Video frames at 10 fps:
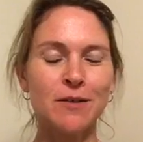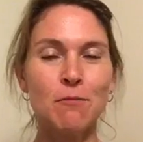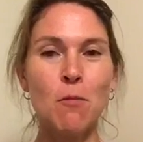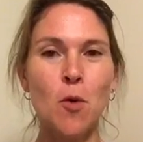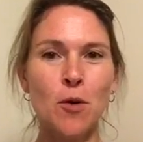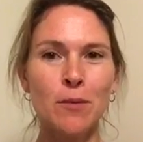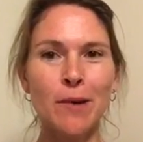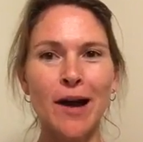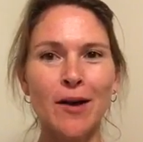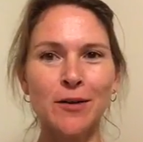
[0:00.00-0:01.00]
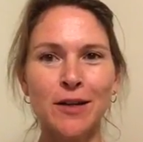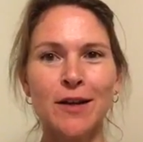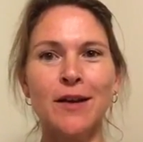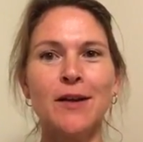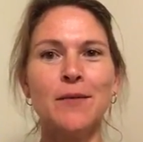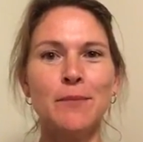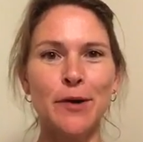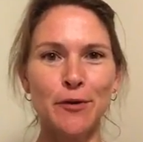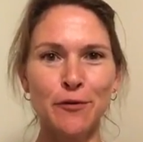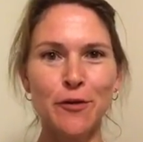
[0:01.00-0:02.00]
more about
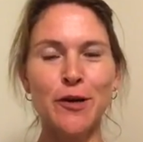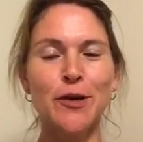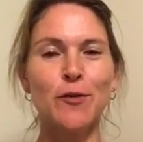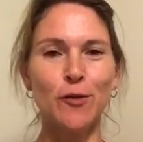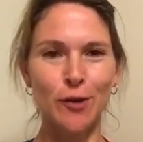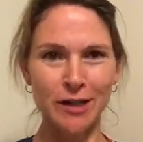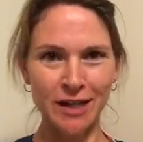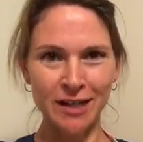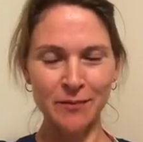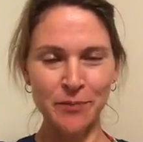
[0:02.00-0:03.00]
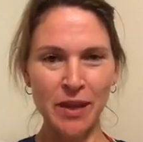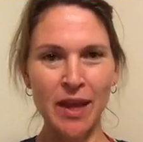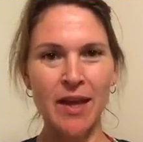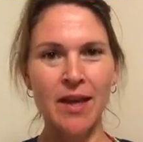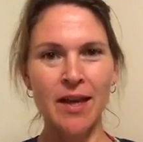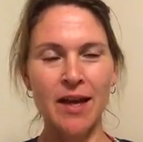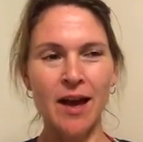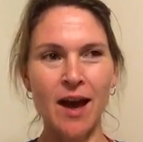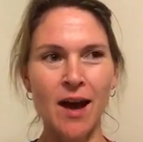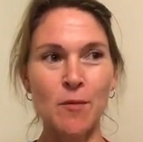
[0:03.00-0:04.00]
barefoot running.
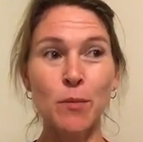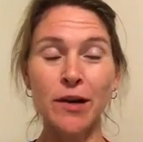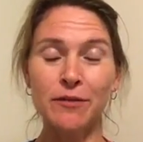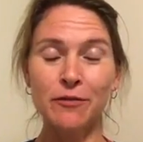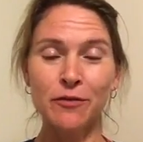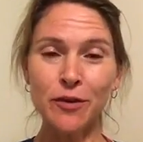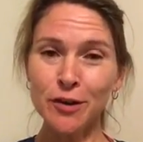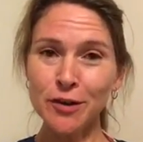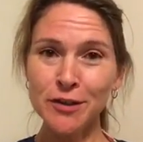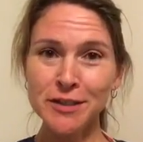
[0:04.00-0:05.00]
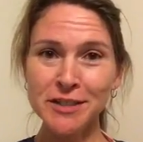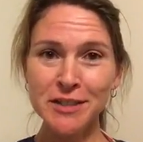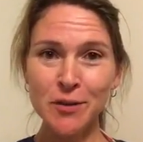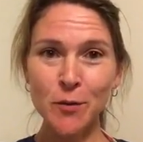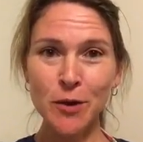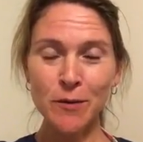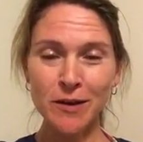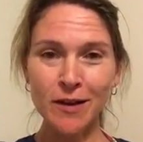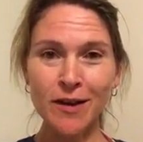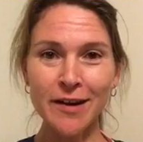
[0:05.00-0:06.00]
But first, we
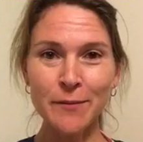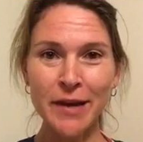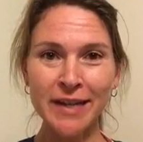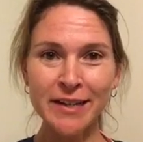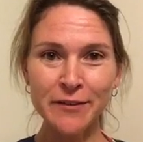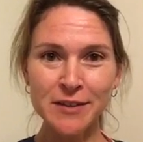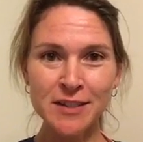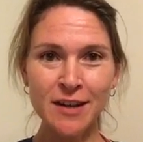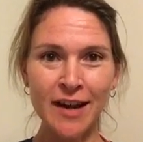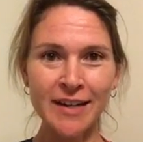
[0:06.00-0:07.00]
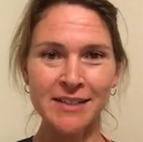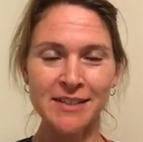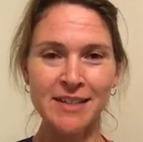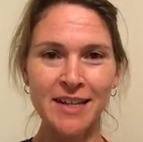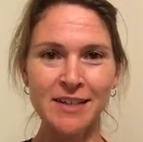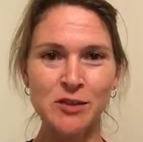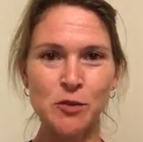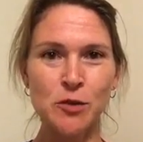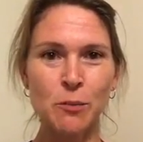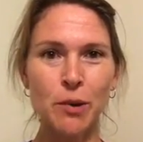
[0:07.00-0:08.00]
went on a magnificent hike today
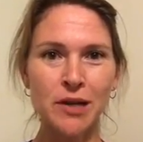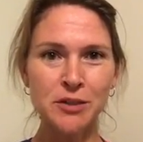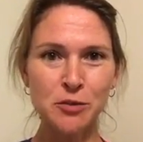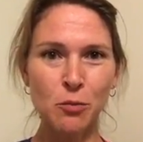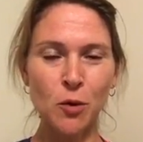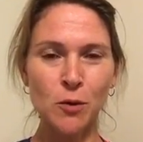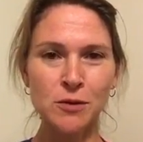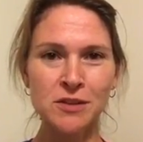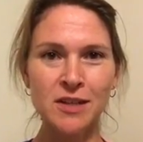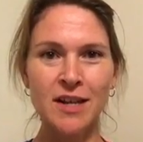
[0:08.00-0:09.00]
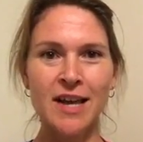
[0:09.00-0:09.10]
to the Punch Bowls,